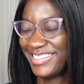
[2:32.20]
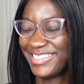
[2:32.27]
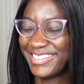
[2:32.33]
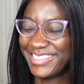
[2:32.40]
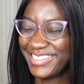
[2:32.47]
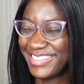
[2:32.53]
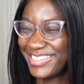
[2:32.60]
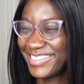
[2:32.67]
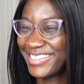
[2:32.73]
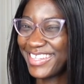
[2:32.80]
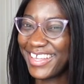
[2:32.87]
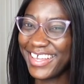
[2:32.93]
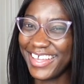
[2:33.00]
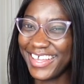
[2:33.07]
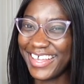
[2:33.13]

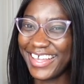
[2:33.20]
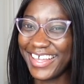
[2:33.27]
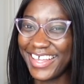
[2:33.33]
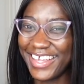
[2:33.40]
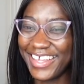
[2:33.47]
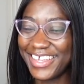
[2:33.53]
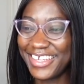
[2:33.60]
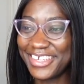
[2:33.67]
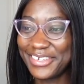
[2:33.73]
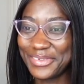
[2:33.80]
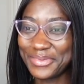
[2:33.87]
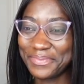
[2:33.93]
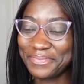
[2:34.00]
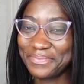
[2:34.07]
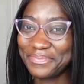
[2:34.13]

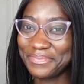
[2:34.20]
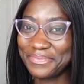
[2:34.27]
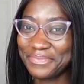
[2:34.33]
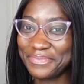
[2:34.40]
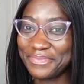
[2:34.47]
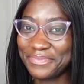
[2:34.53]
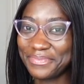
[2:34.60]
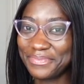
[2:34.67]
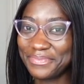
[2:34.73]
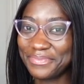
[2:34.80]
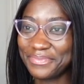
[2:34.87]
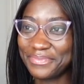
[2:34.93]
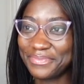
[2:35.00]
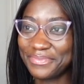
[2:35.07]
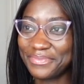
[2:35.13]

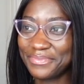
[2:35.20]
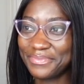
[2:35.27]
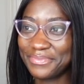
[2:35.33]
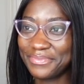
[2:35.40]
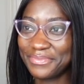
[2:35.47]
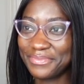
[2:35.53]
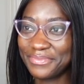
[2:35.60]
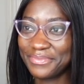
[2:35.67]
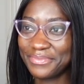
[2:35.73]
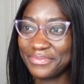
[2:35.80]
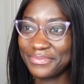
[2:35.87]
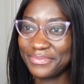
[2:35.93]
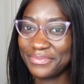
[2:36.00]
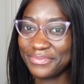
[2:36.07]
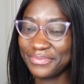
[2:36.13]

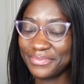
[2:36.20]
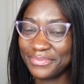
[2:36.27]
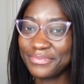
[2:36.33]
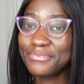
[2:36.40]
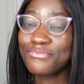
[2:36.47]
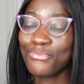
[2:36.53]
(silent)